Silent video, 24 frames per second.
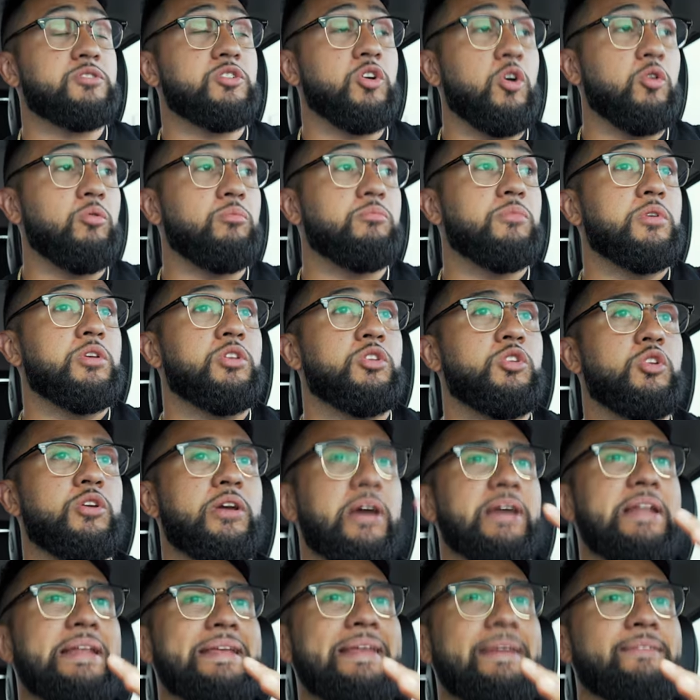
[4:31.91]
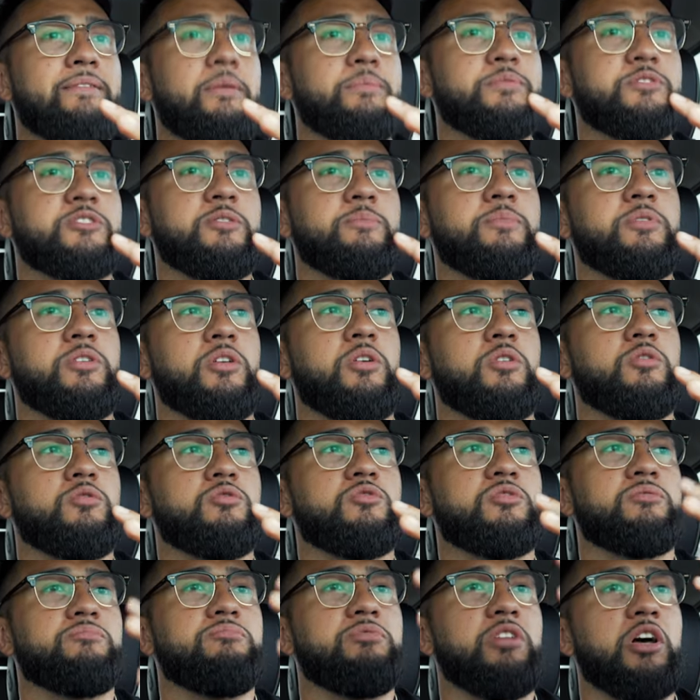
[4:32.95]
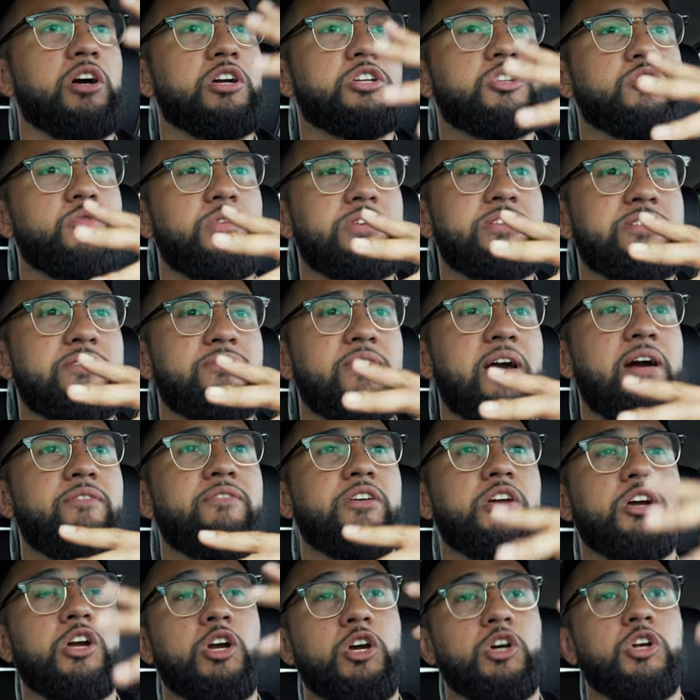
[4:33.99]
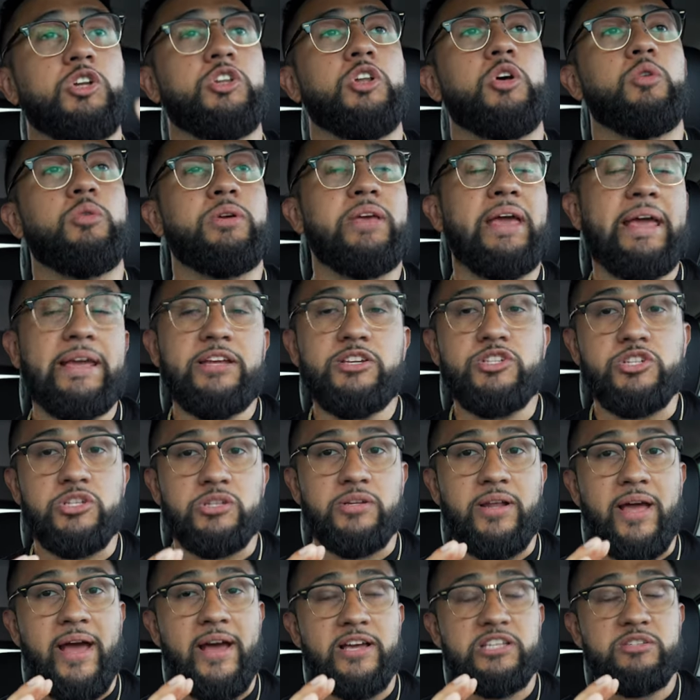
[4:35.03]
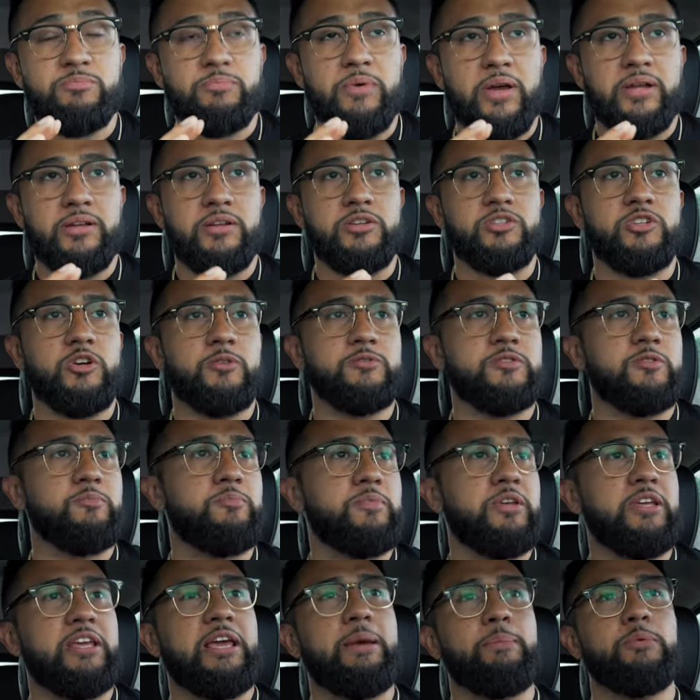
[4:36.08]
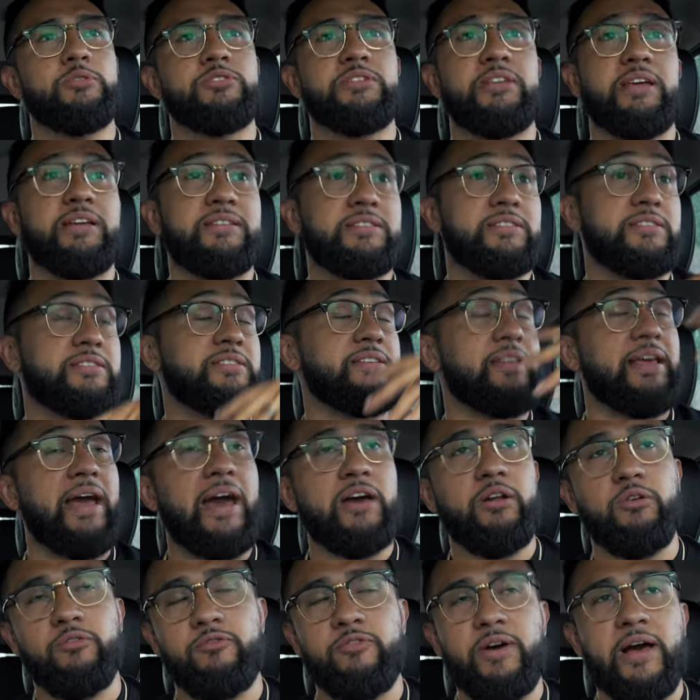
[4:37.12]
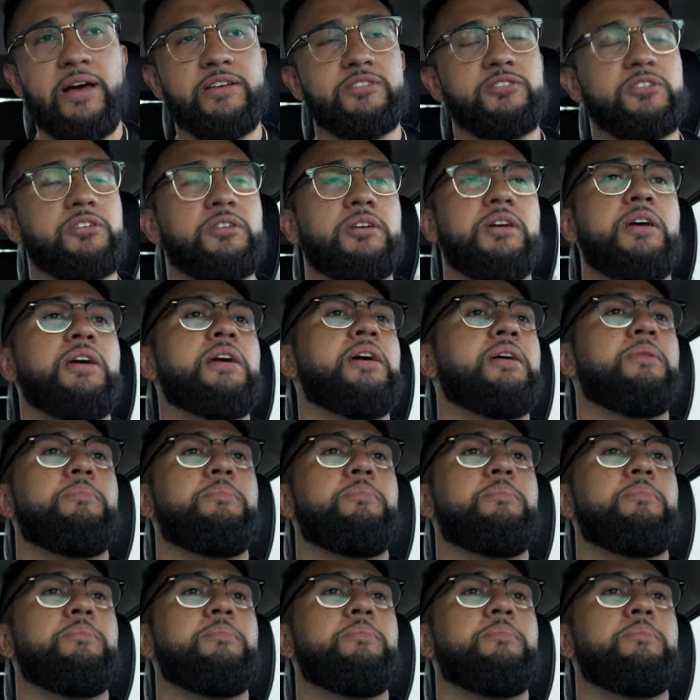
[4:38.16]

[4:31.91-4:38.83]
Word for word: So you kind of give up some of those luxuries of having a good location aspect in terms of being able to get to Seattle faster,